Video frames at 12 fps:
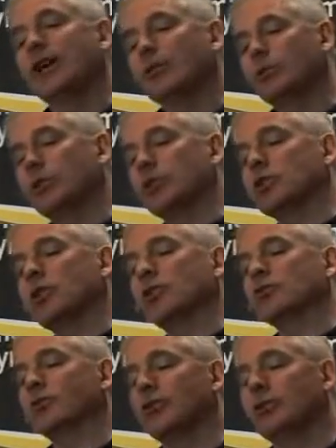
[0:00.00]
of output is
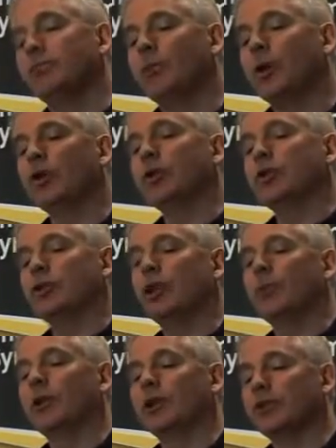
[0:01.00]
lost for every borrowed
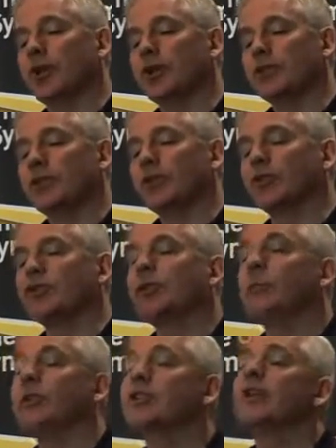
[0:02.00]
dollar spent on
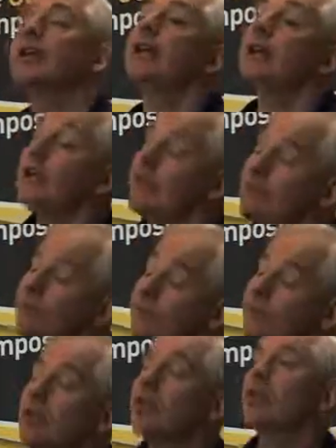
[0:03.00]
stimulus
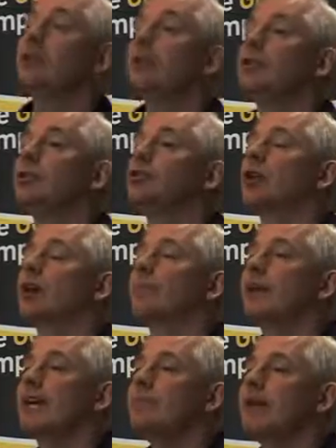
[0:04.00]
if you try
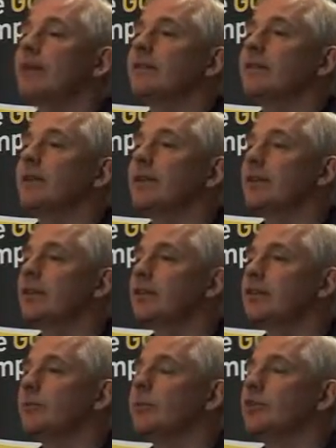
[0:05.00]
to pay back the
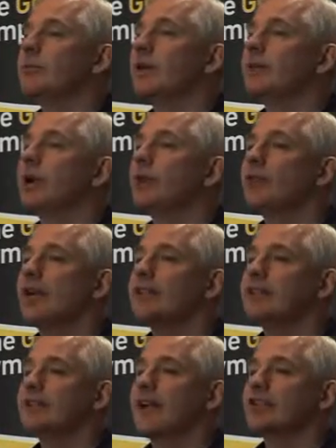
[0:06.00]
stimulus money by
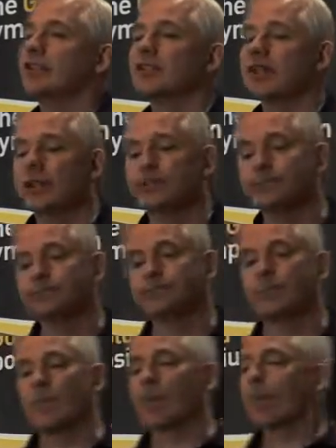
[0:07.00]
raising taxes later.
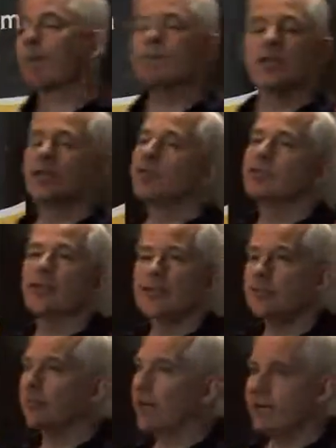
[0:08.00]
So
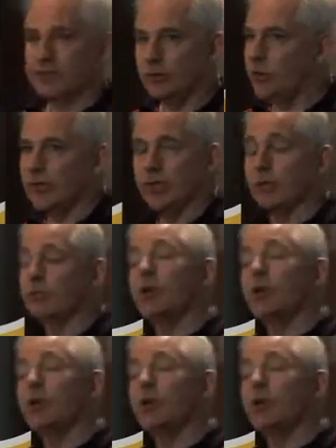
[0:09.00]
that's a brain-dead way to go.